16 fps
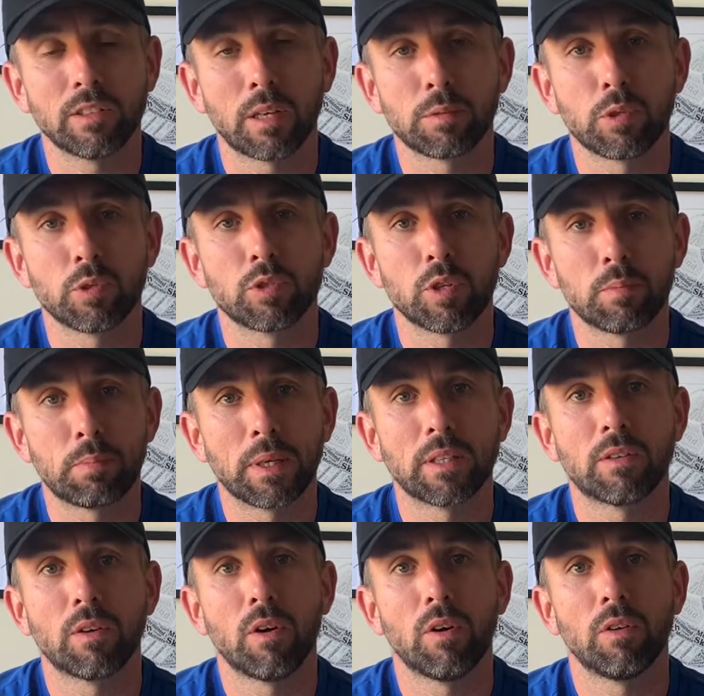I'm using a big
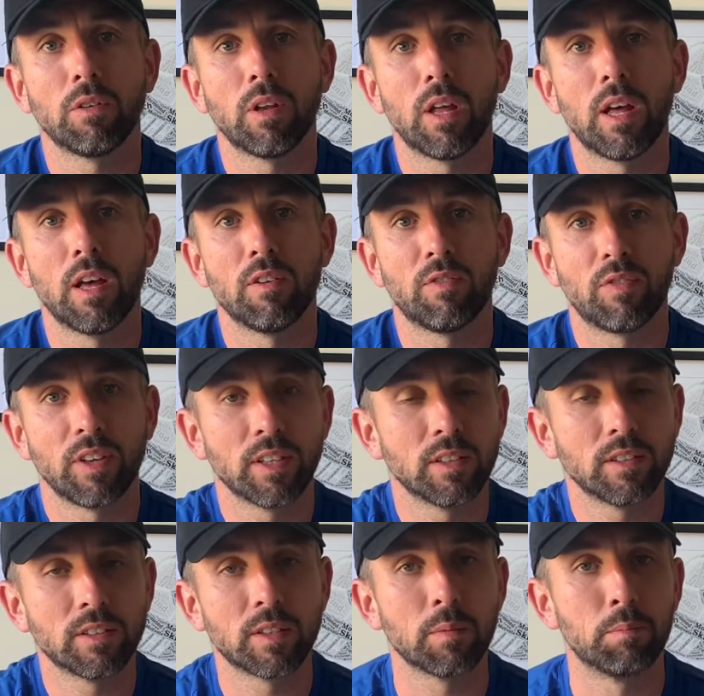goal at a
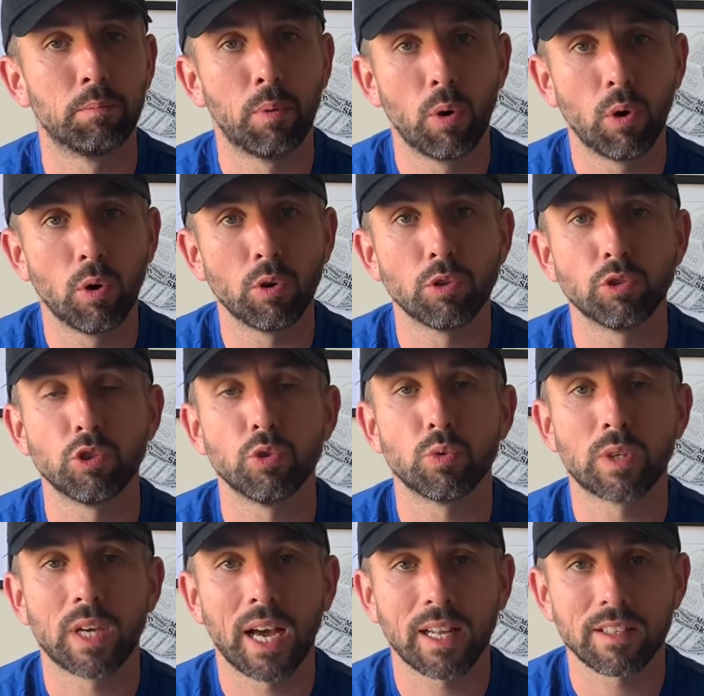field, but you
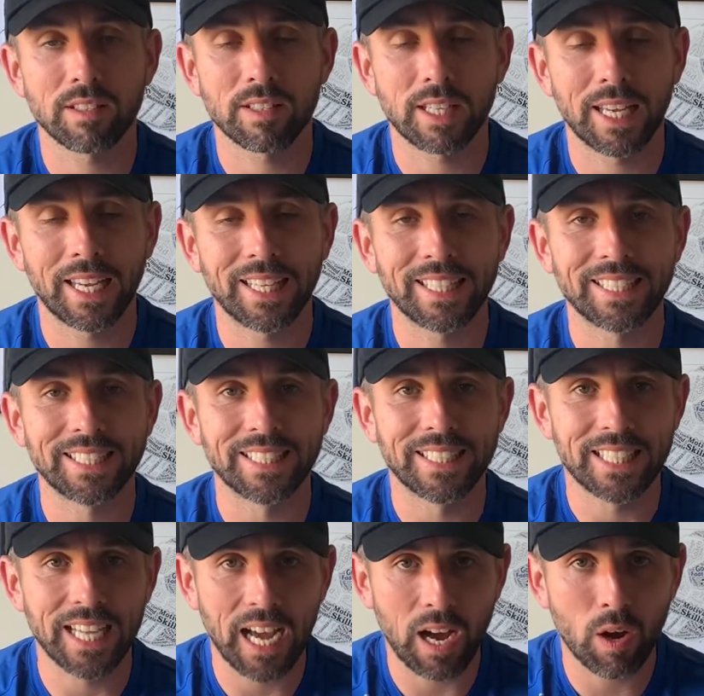can scale it
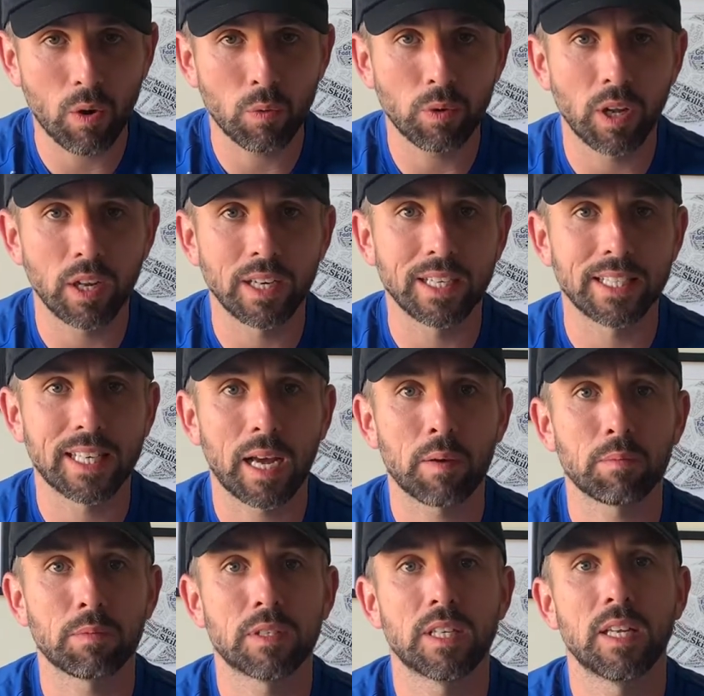down and
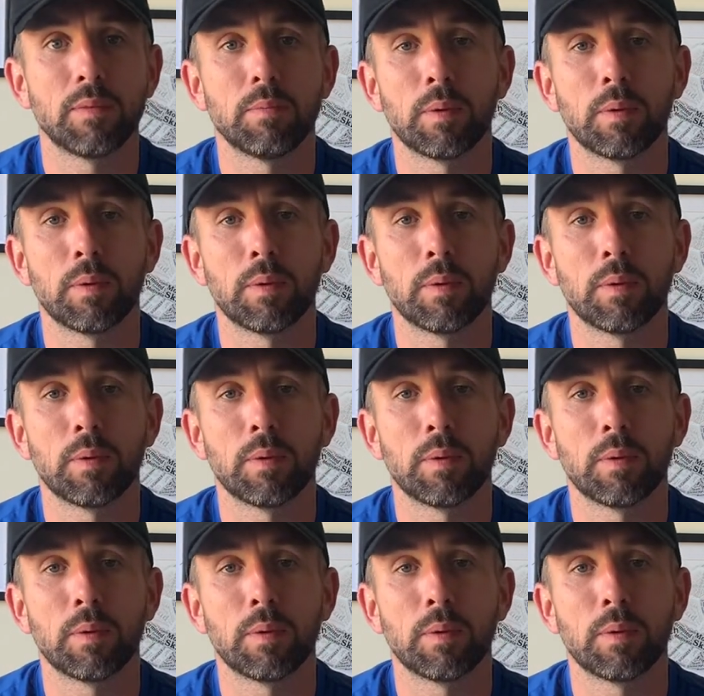adapt it.